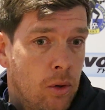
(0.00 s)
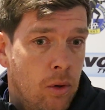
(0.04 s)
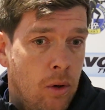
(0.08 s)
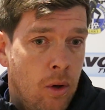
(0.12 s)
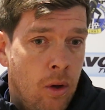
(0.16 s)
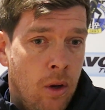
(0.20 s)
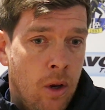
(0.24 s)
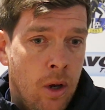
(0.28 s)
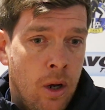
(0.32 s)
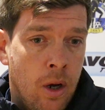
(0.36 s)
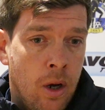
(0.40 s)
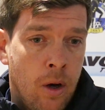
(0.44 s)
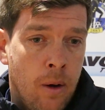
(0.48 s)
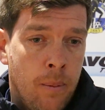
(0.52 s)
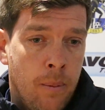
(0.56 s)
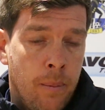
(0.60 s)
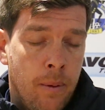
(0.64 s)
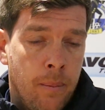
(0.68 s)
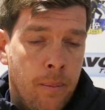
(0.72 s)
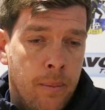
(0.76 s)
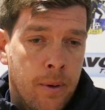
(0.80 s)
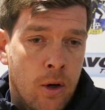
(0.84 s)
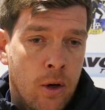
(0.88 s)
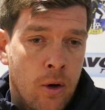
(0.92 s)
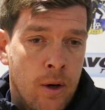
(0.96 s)
You know,
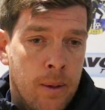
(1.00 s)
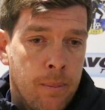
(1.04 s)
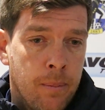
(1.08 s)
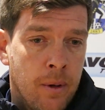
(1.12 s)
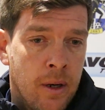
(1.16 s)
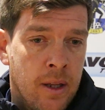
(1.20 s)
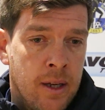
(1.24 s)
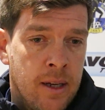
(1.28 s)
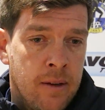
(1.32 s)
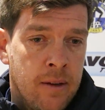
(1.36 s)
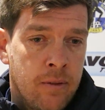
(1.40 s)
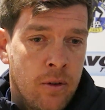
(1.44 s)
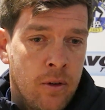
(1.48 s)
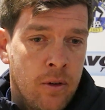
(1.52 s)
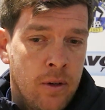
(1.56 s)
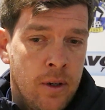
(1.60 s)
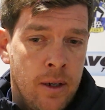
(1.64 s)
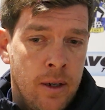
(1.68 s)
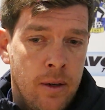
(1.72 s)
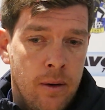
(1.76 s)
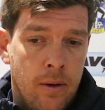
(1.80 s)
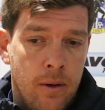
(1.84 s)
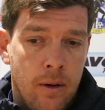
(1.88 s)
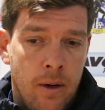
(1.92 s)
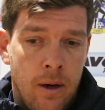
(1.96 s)
I'm a great believer
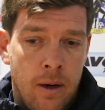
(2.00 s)
in